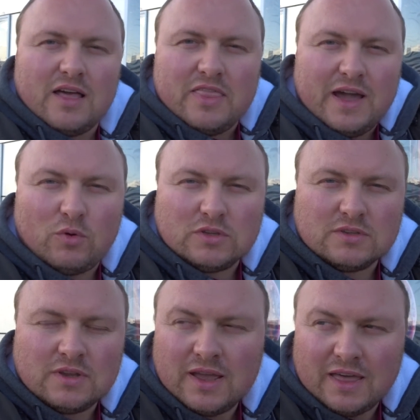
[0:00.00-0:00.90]
that
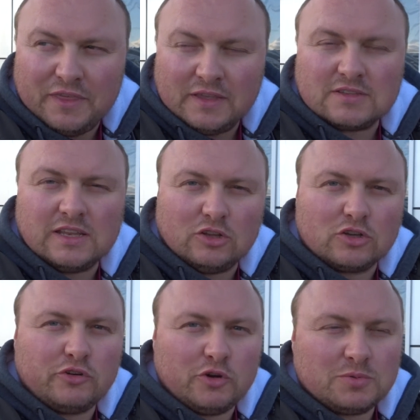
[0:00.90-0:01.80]
one I think is a little
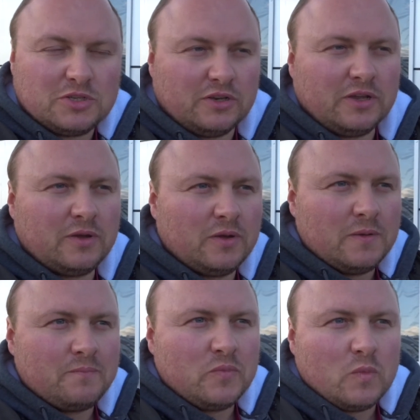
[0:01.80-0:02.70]
corrupted.
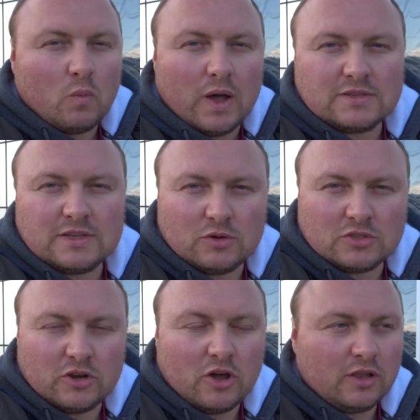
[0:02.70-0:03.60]
Whilst I was
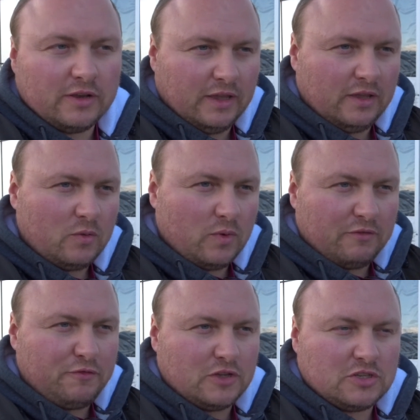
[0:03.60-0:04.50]
on holiday, when I
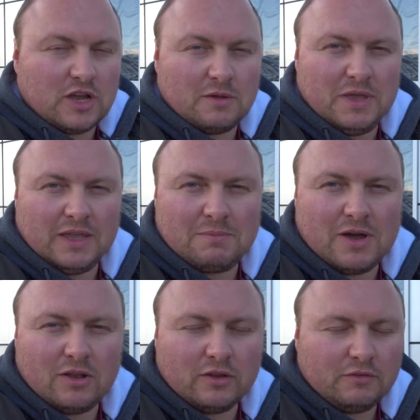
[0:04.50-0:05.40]
first started making my holiday